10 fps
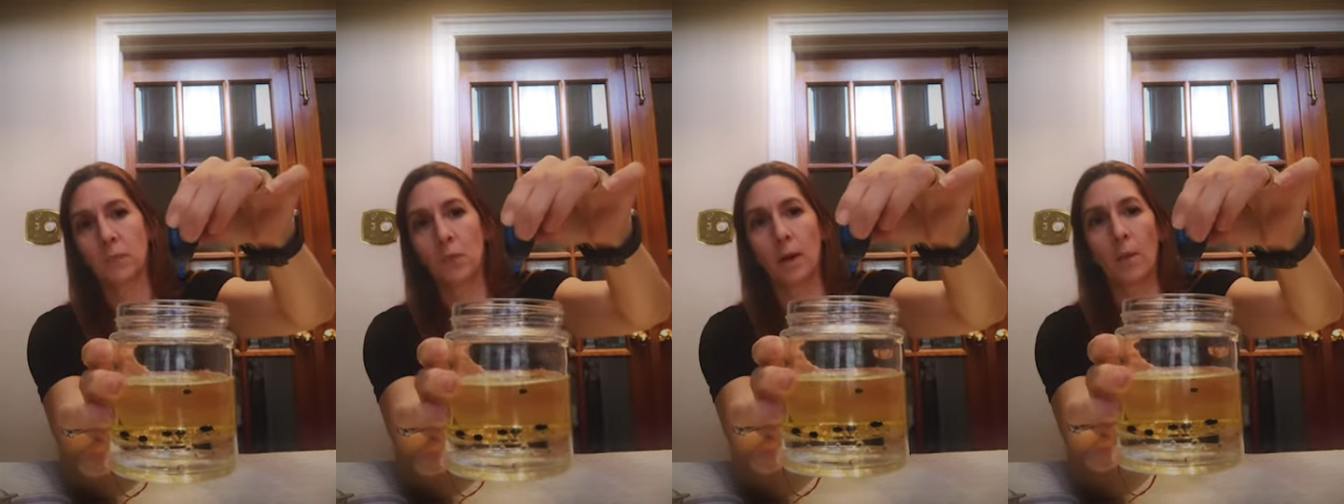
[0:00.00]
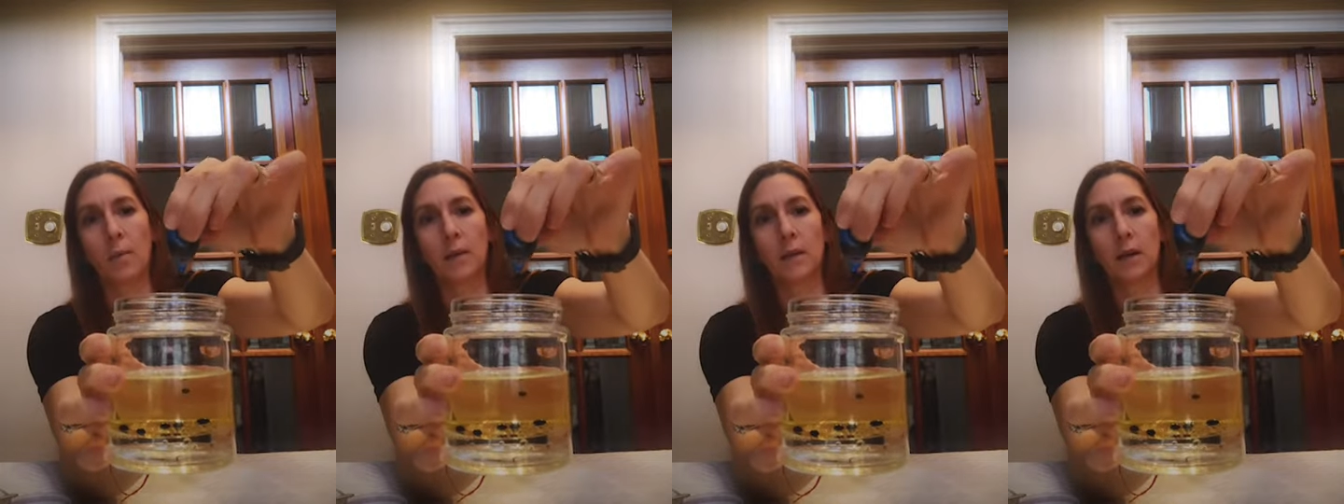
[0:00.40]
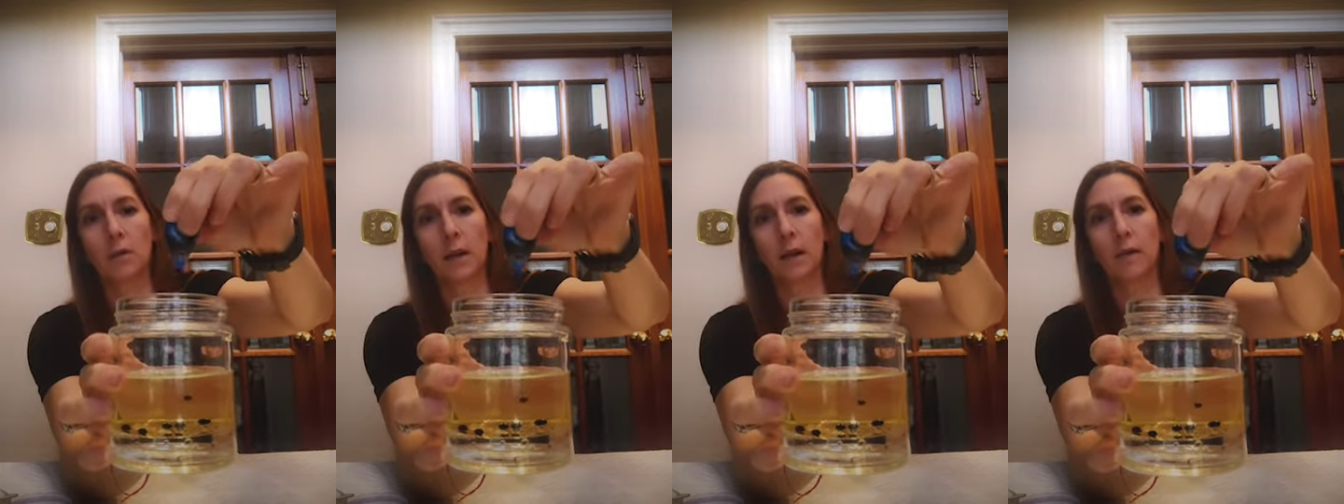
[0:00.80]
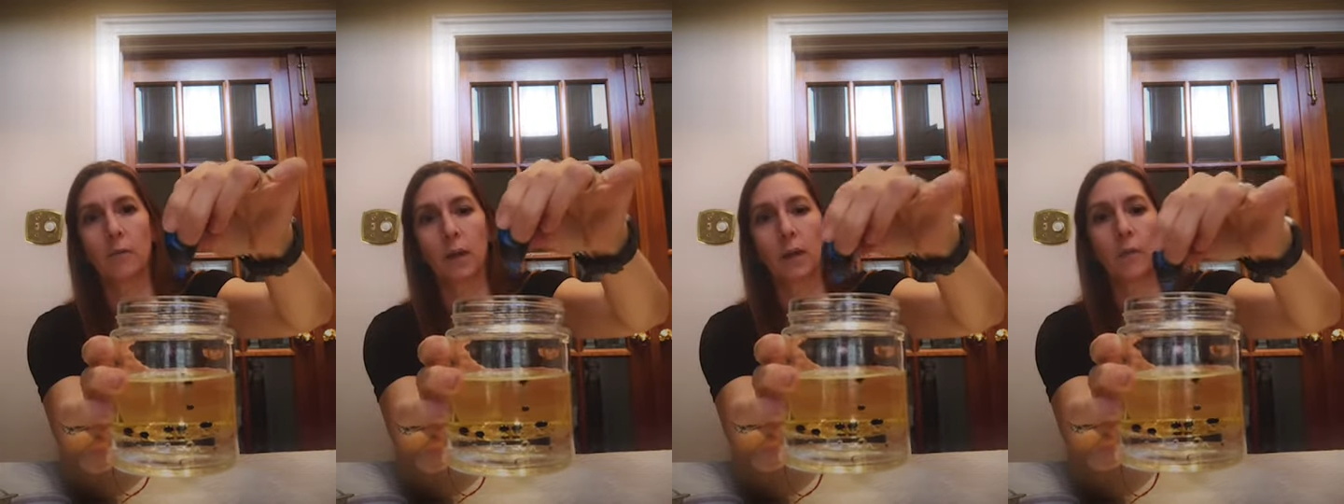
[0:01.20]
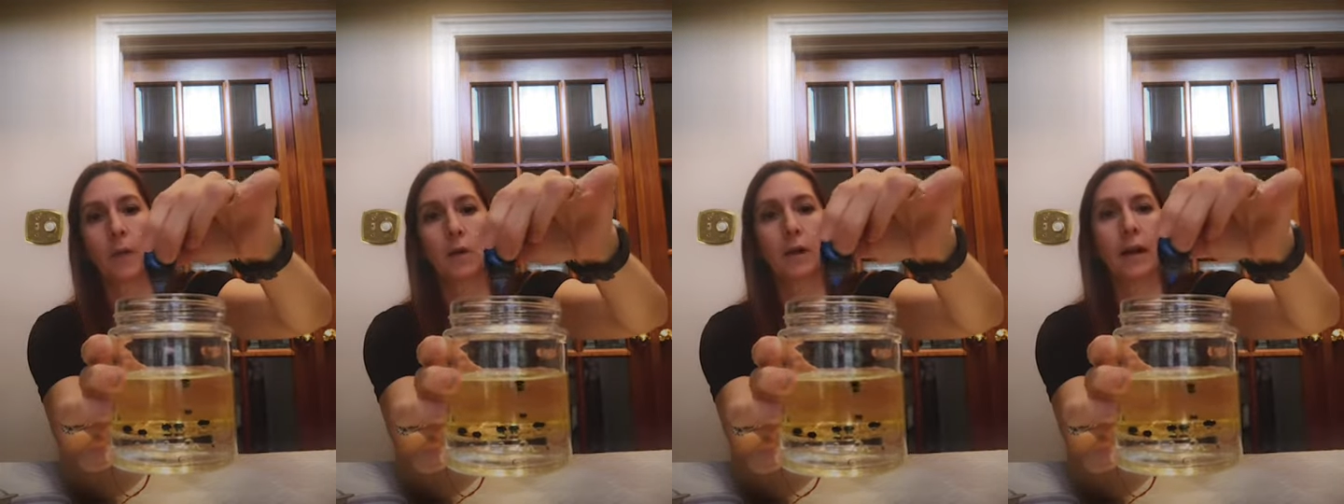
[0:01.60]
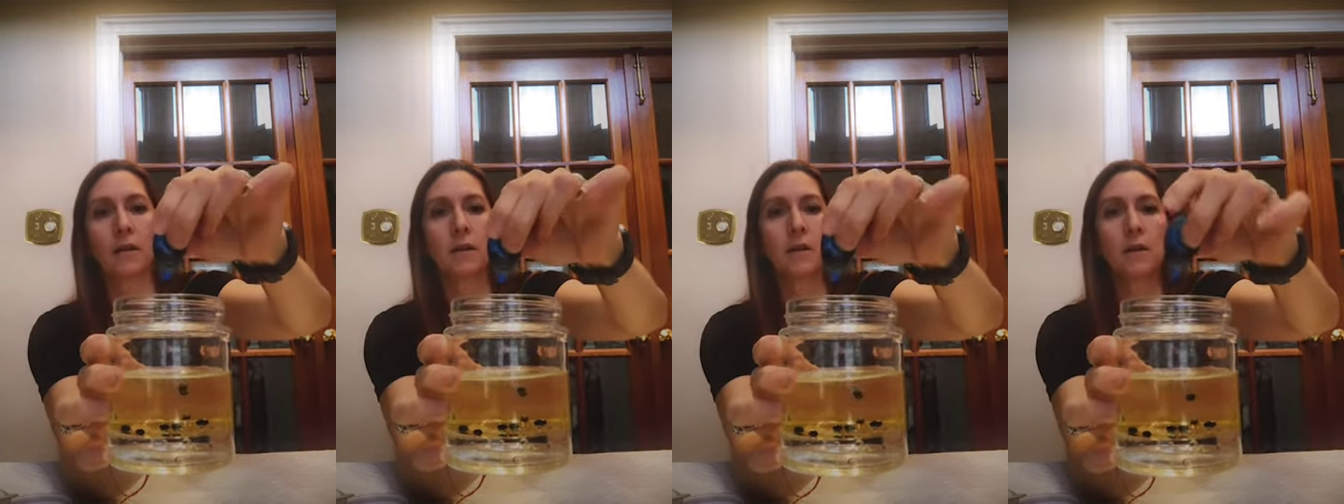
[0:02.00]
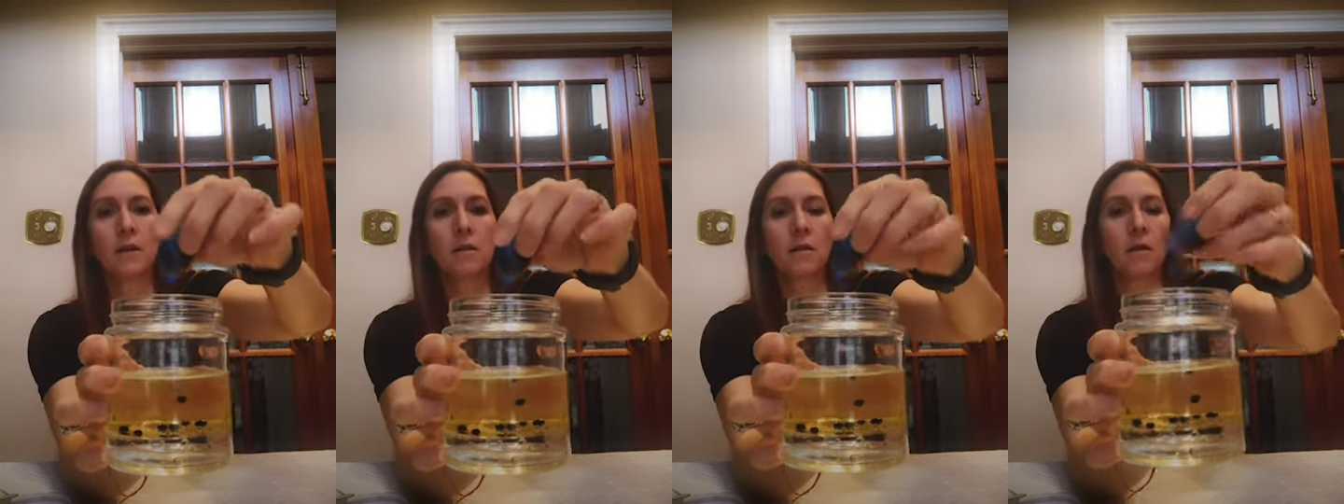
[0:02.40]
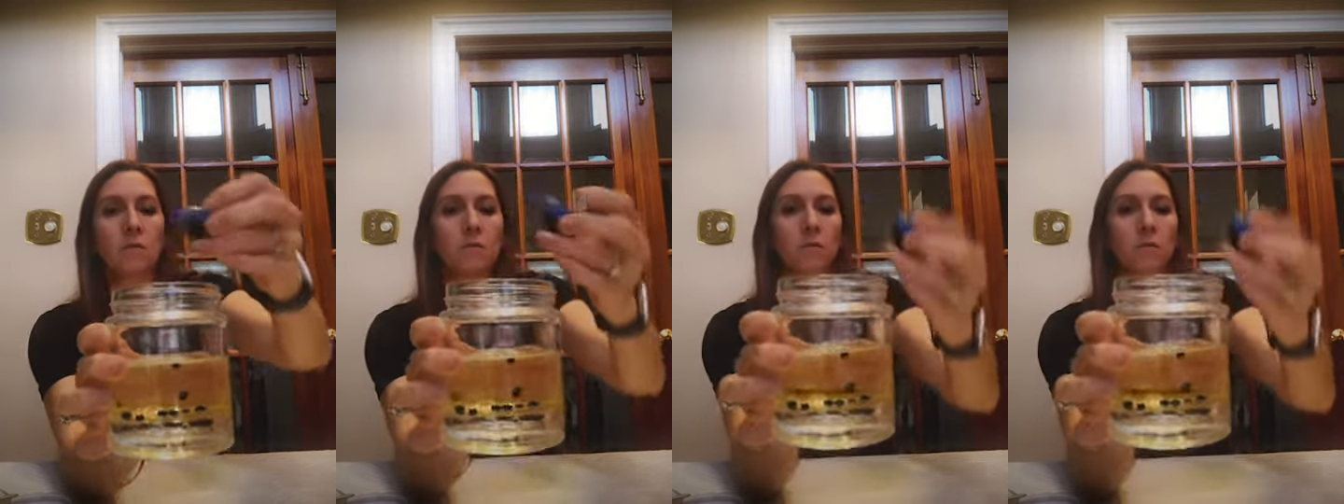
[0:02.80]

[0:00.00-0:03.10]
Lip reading: Oh, I'm almost out there, blue, okay. So